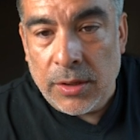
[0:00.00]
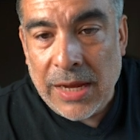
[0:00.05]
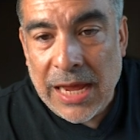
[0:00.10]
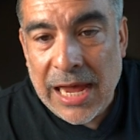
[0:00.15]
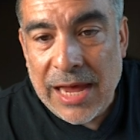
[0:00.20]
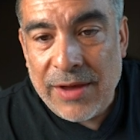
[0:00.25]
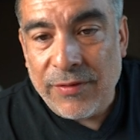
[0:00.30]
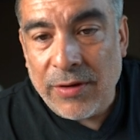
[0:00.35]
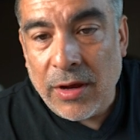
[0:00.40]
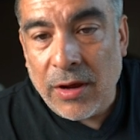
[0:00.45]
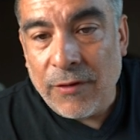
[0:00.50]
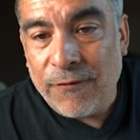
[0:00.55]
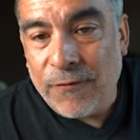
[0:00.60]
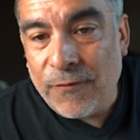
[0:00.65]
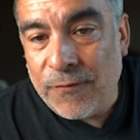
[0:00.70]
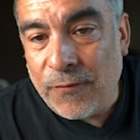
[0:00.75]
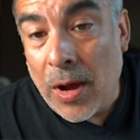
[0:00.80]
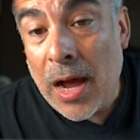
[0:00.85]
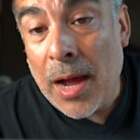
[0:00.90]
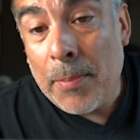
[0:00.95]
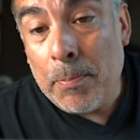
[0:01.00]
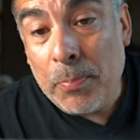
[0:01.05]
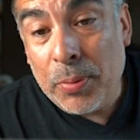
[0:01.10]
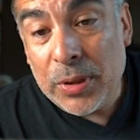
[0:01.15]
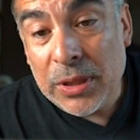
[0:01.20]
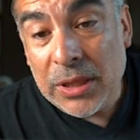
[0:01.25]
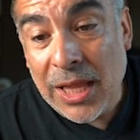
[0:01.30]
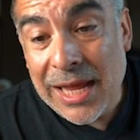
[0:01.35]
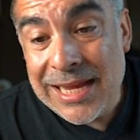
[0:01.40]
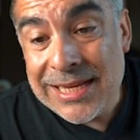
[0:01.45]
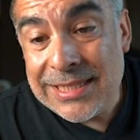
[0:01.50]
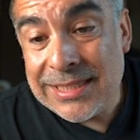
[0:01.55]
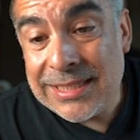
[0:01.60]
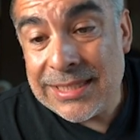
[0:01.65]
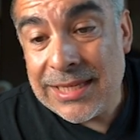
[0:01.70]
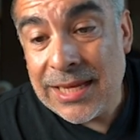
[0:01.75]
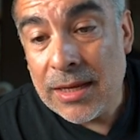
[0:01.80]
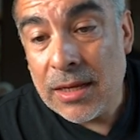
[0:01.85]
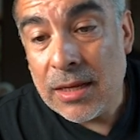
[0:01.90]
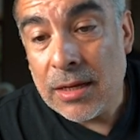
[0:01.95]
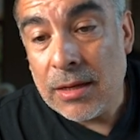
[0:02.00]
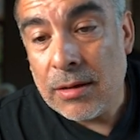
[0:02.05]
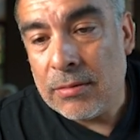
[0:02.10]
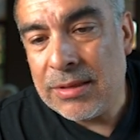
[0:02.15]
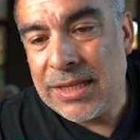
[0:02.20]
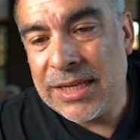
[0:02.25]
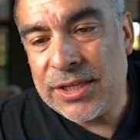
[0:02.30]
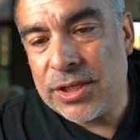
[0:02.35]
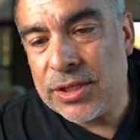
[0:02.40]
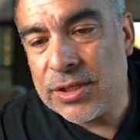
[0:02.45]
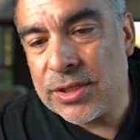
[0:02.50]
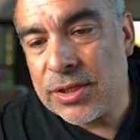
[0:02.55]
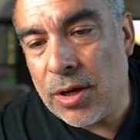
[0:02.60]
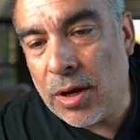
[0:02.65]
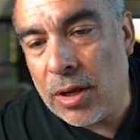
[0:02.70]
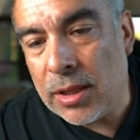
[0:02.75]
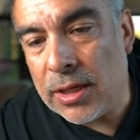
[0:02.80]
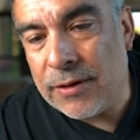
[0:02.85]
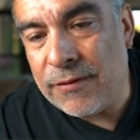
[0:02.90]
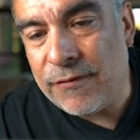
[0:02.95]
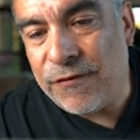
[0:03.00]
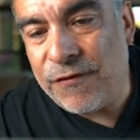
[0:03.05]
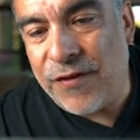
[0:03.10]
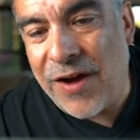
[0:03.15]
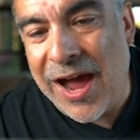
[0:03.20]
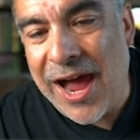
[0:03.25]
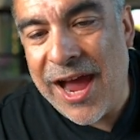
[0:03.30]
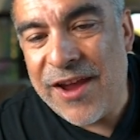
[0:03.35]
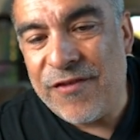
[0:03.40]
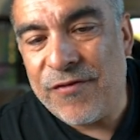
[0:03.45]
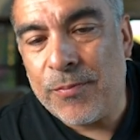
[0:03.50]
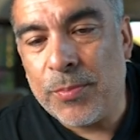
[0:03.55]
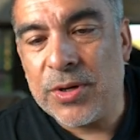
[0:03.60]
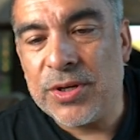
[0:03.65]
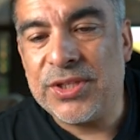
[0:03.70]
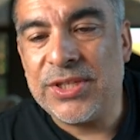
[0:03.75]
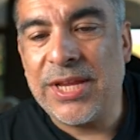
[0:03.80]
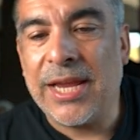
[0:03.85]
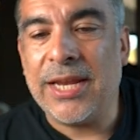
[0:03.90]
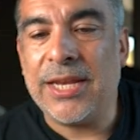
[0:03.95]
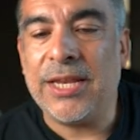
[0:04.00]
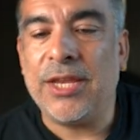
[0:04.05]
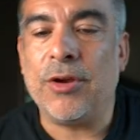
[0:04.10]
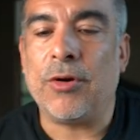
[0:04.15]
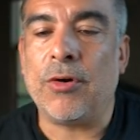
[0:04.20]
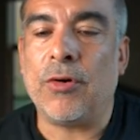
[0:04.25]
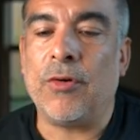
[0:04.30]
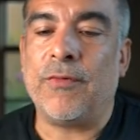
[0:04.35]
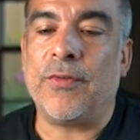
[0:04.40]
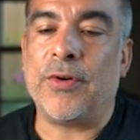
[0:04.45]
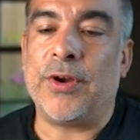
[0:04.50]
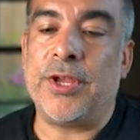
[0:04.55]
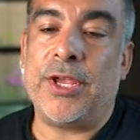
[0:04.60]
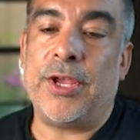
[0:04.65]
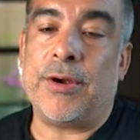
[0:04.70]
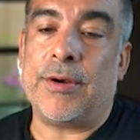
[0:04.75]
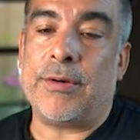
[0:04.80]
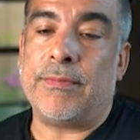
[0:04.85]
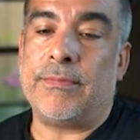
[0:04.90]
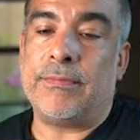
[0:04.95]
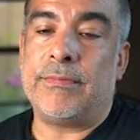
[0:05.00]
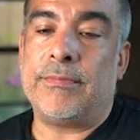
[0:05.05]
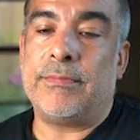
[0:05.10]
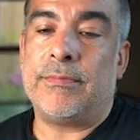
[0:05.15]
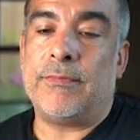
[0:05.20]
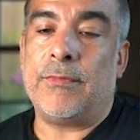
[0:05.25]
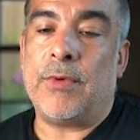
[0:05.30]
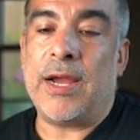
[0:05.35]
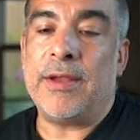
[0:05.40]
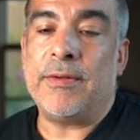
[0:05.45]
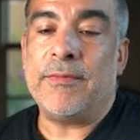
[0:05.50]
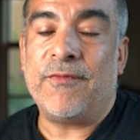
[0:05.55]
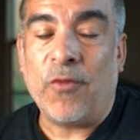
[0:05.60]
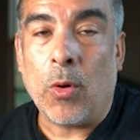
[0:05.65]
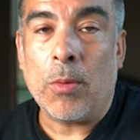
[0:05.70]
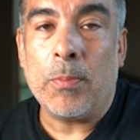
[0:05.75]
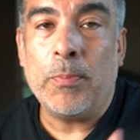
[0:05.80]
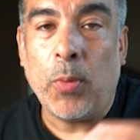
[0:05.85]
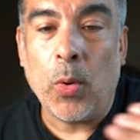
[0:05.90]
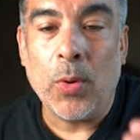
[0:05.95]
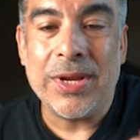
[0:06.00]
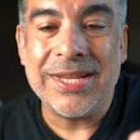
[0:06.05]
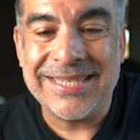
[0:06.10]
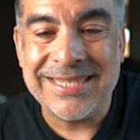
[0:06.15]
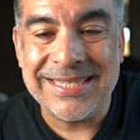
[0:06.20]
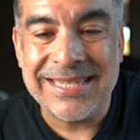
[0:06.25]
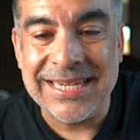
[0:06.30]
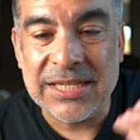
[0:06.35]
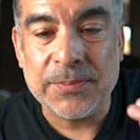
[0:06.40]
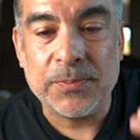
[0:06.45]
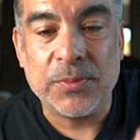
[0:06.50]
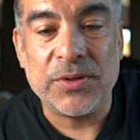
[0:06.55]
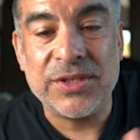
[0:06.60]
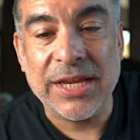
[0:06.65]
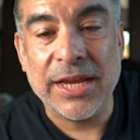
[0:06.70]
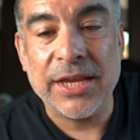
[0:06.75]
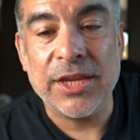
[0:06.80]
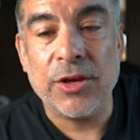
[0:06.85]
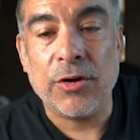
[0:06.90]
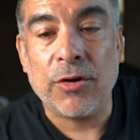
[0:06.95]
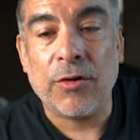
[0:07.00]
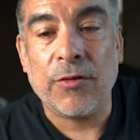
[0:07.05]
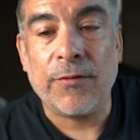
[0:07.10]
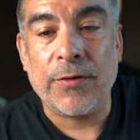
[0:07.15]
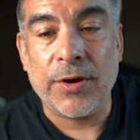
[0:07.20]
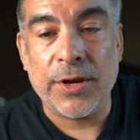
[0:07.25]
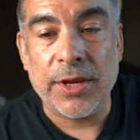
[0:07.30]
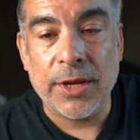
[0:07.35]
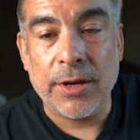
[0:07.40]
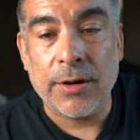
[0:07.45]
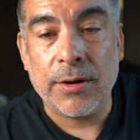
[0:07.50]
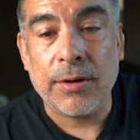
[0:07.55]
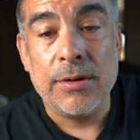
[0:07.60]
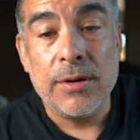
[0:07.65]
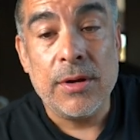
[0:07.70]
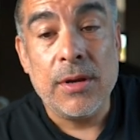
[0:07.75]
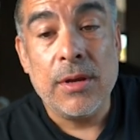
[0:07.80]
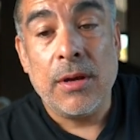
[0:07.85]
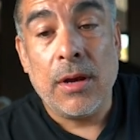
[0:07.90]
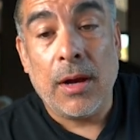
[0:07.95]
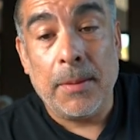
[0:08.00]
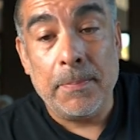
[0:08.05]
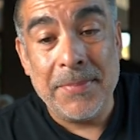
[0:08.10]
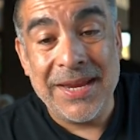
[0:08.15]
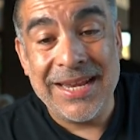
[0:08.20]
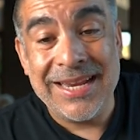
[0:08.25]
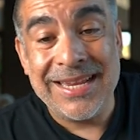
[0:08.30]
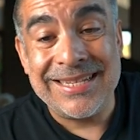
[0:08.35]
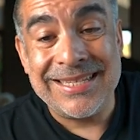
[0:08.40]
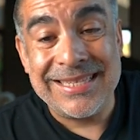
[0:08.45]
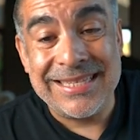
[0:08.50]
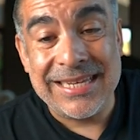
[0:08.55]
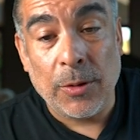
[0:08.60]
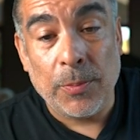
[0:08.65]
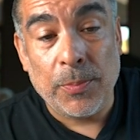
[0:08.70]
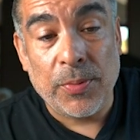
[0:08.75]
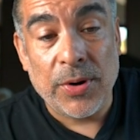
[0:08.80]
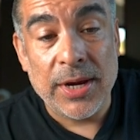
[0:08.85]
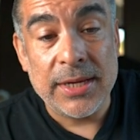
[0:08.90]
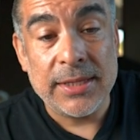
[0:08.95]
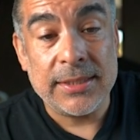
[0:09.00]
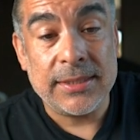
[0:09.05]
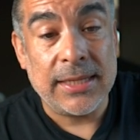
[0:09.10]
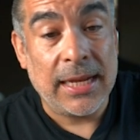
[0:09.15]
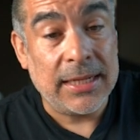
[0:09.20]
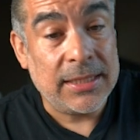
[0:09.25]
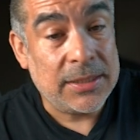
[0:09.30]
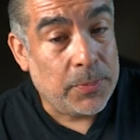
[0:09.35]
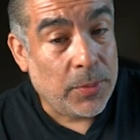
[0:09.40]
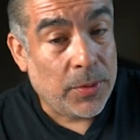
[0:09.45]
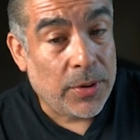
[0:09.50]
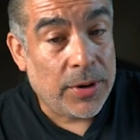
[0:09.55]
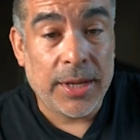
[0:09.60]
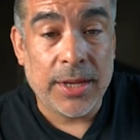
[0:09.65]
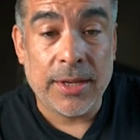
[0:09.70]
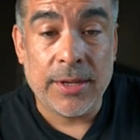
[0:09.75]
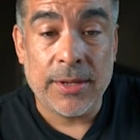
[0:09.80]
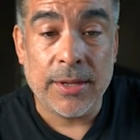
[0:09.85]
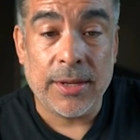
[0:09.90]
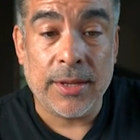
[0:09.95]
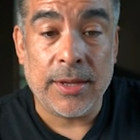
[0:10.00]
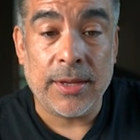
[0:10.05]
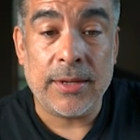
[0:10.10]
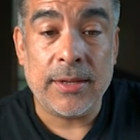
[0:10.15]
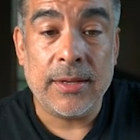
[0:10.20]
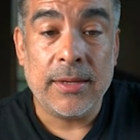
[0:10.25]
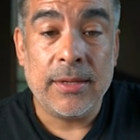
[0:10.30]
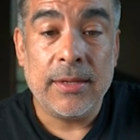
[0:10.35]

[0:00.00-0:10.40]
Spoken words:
have a plus, let's just call it 5% year over year, right? 4.6% year over year, median sale price. That's pretty good.